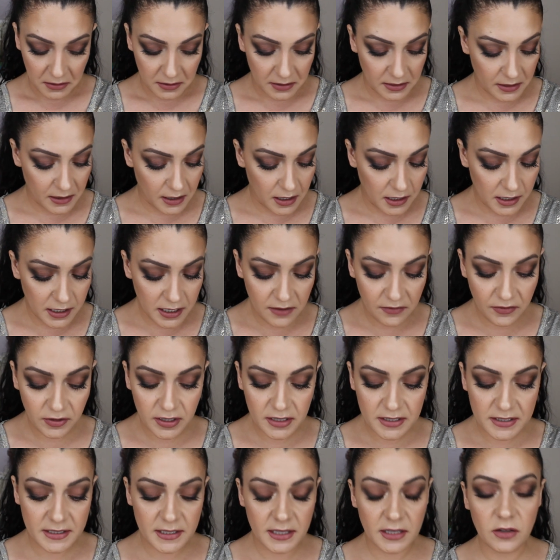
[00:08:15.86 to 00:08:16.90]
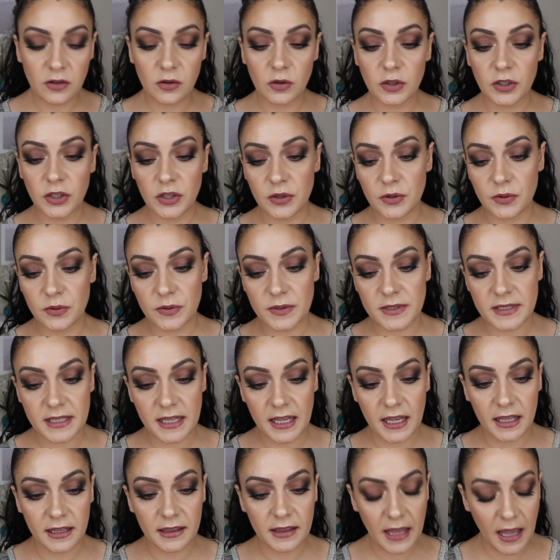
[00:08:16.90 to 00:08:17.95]
not even a single use.
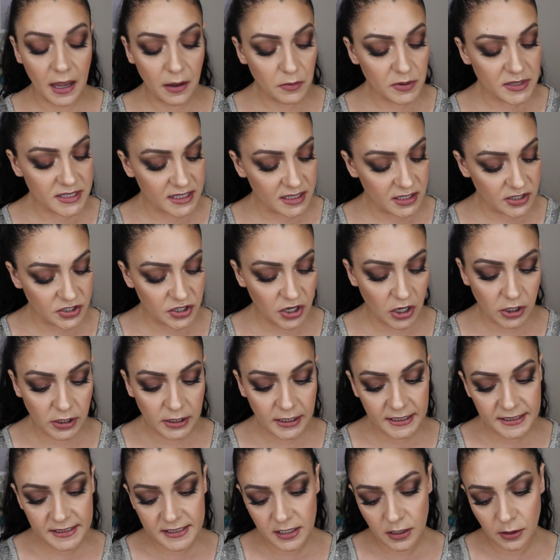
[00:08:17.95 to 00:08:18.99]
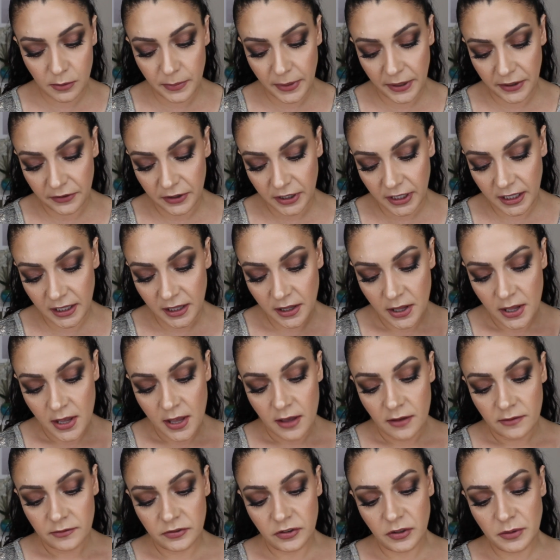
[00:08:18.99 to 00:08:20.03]
And that was the Charlotte Tilbury
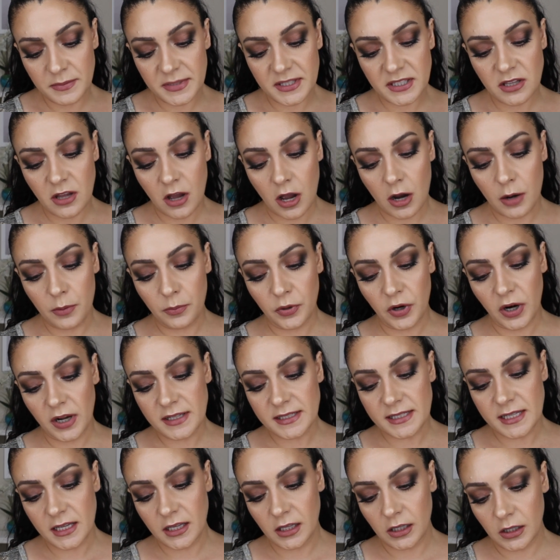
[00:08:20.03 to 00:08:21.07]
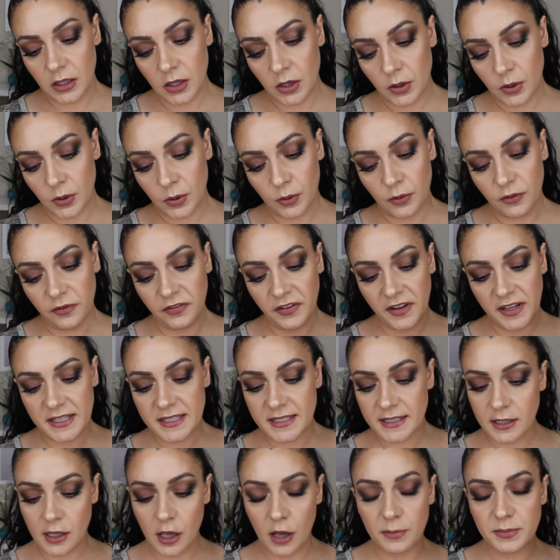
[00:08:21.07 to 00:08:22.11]
Film Star Bronze and Glow
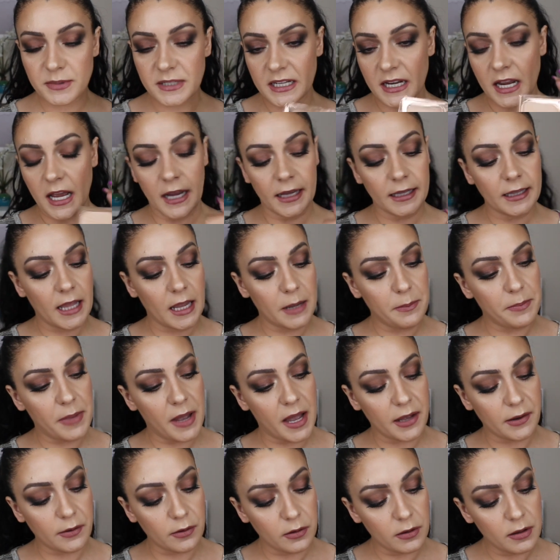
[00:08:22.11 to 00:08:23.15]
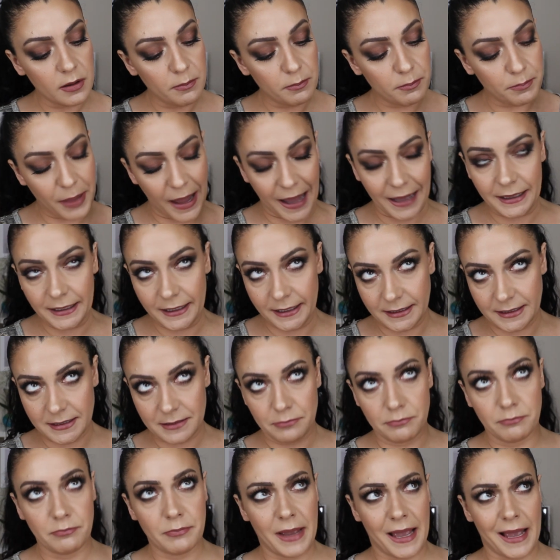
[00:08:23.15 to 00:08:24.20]
Face Sculpt and Highlight Paddle.
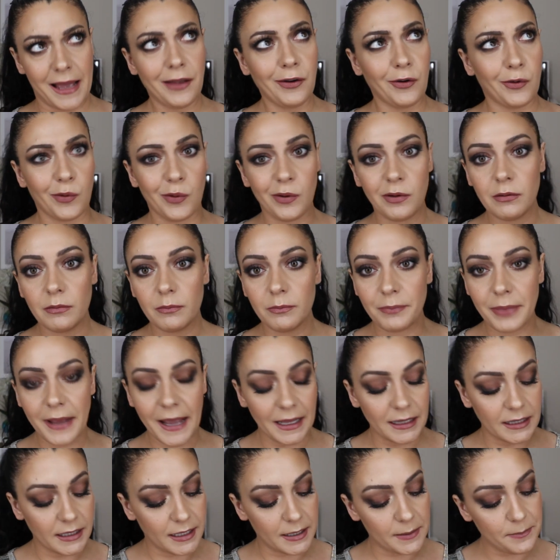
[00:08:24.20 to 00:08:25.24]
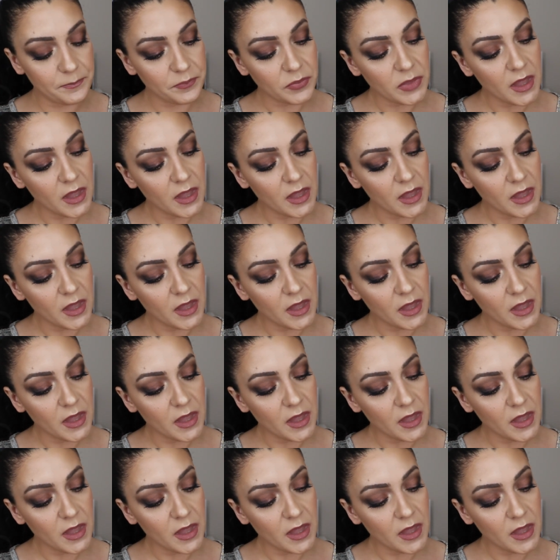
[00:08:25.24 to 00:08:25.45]
Palette. Paddle? Palette.